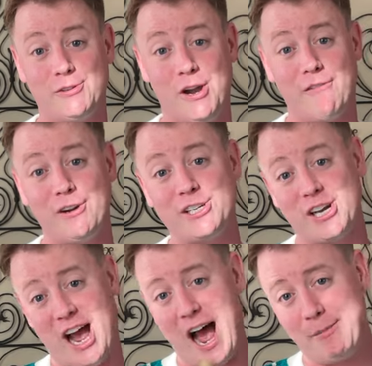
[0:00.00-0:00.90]
coverage,
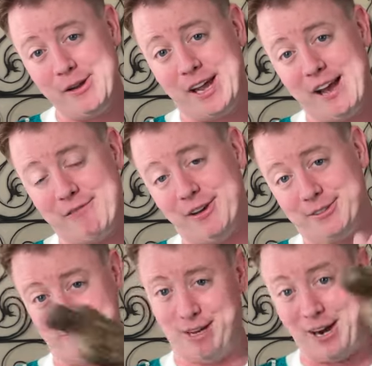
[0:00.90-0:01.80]
I'm Luke Hearfield,
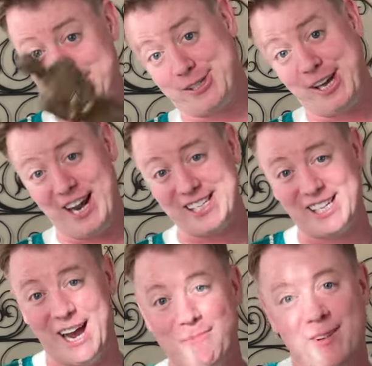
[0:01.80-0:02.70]
and I'll see you next
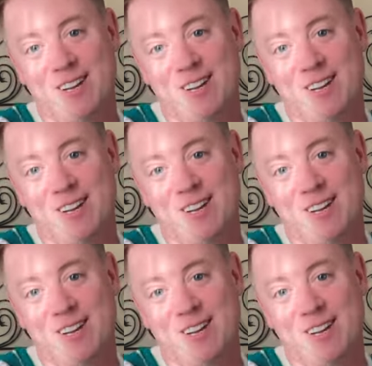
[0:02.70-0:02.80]
time.